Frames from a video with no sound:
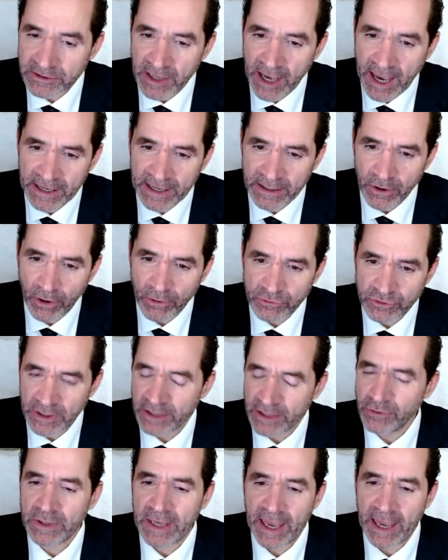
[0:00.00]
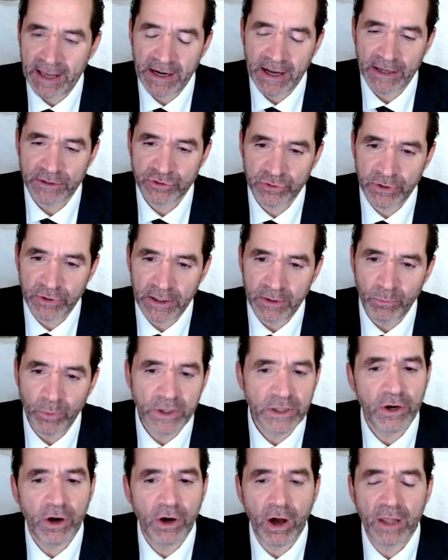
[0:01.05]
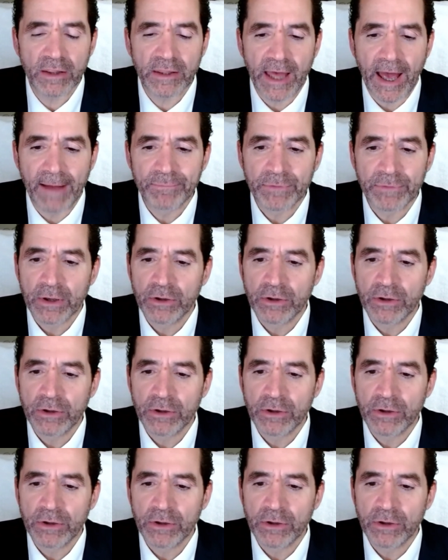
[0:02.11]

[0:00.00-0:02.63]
diagnose and you cannot treat, what do you call that?